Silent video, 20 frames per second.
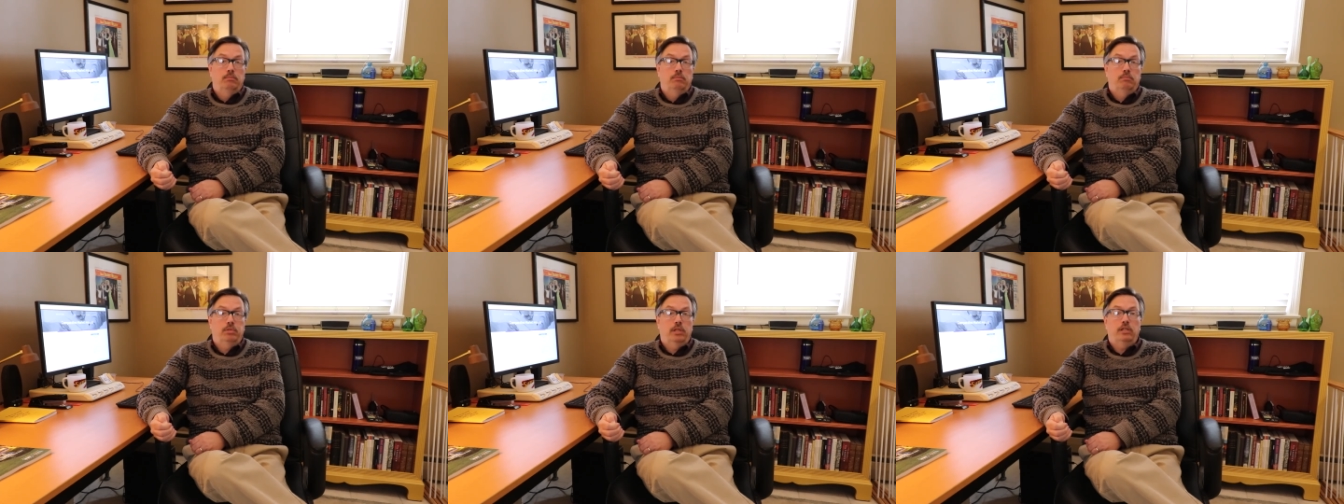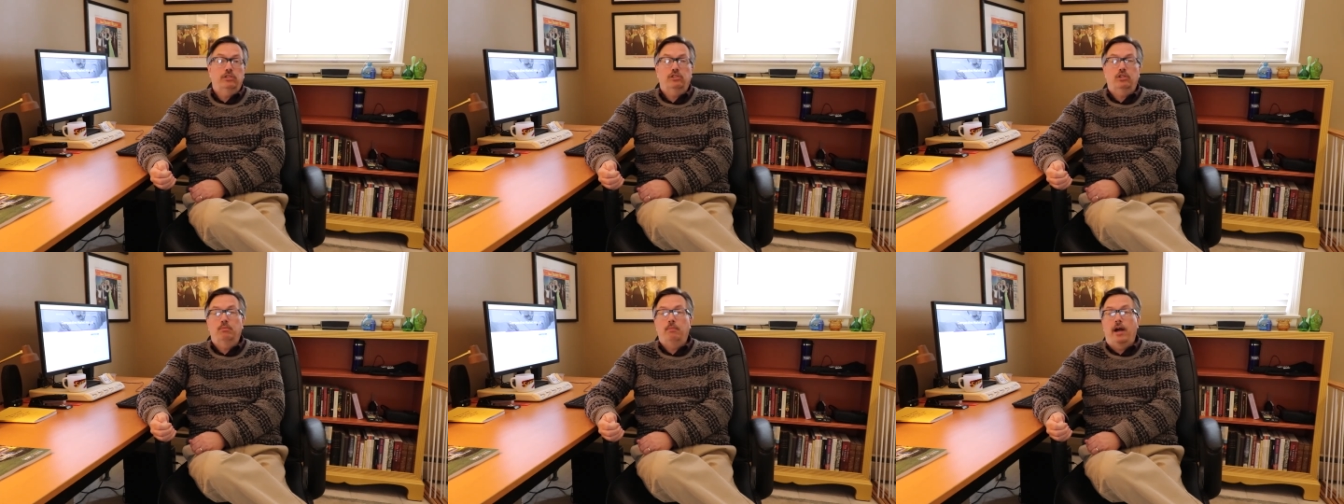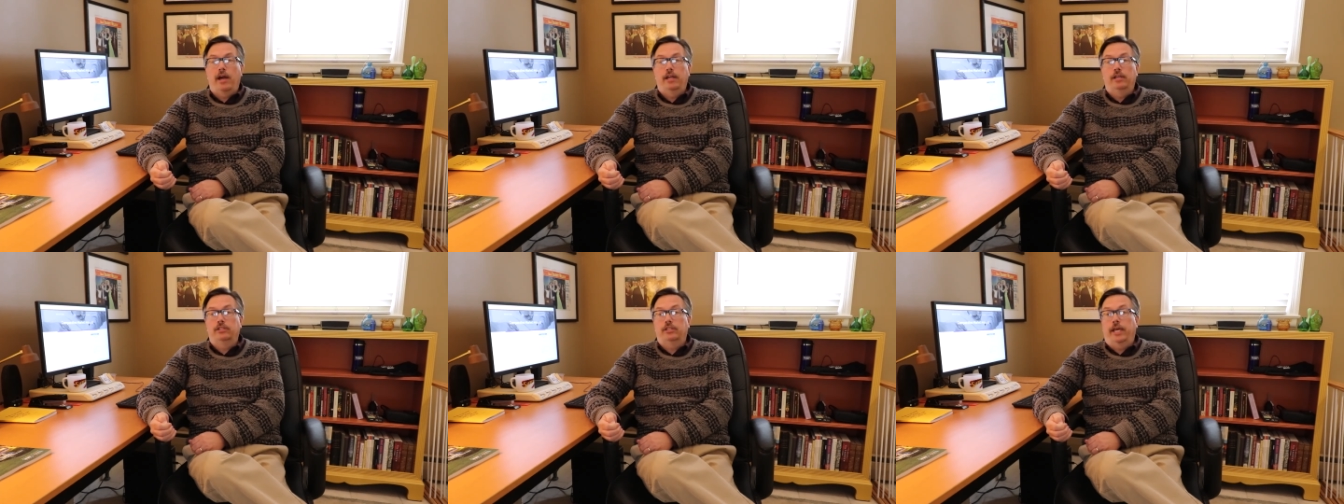plus or
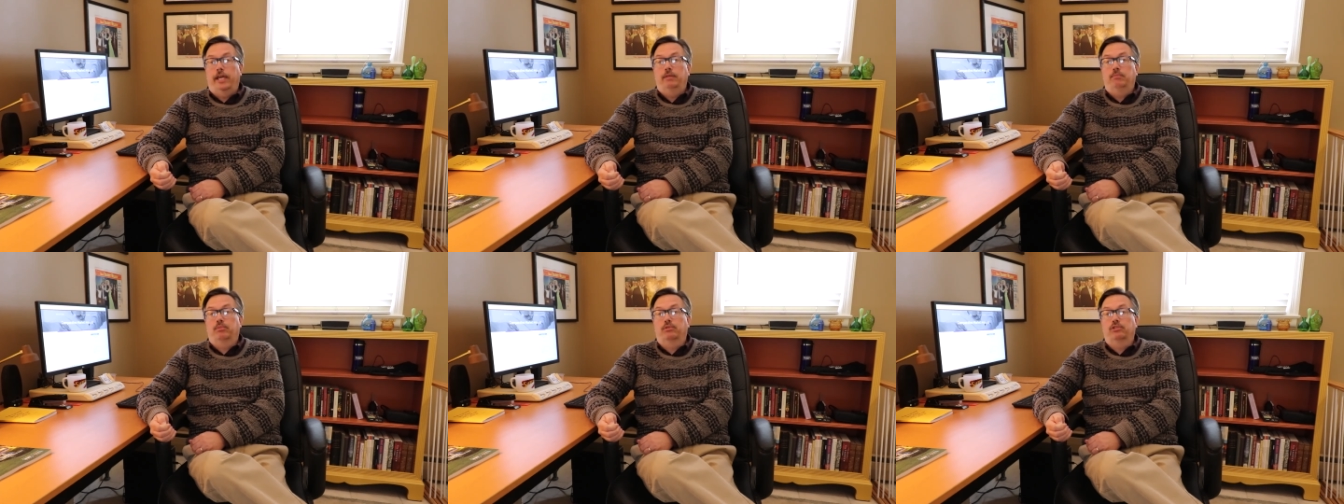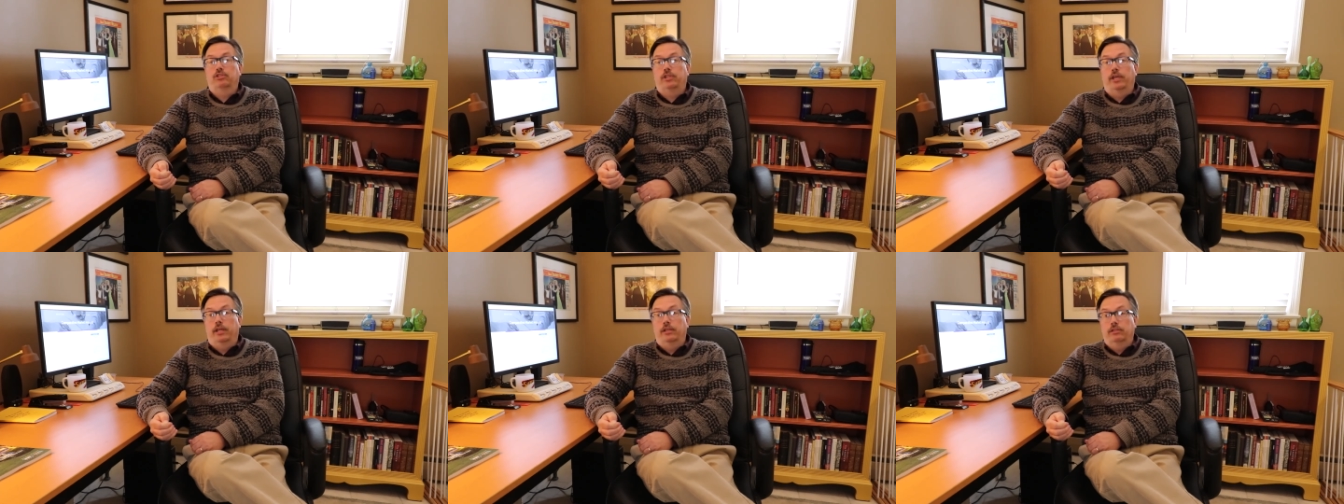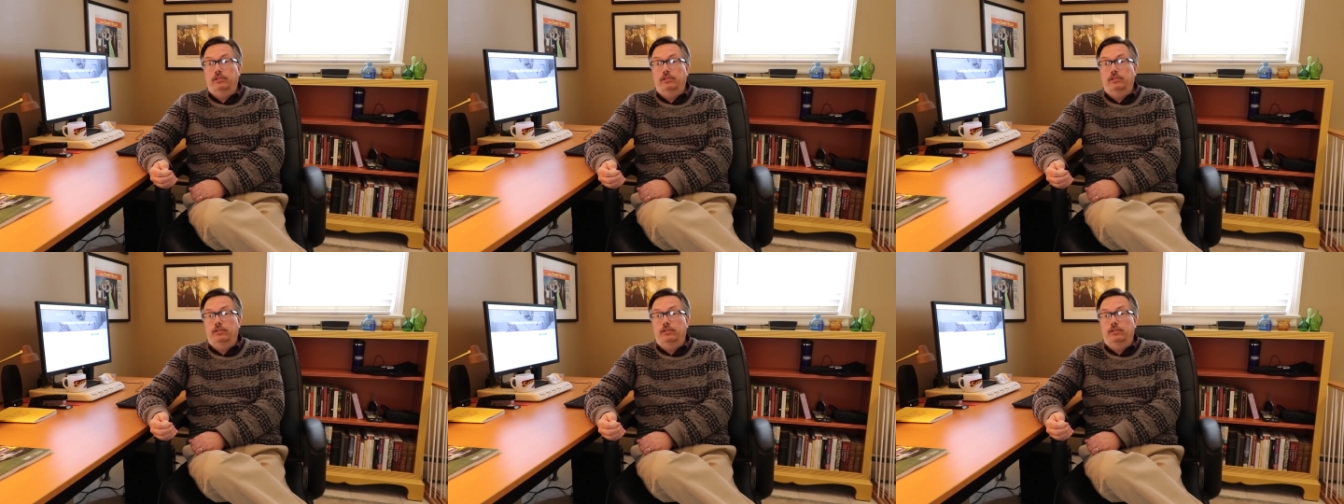minus 8%.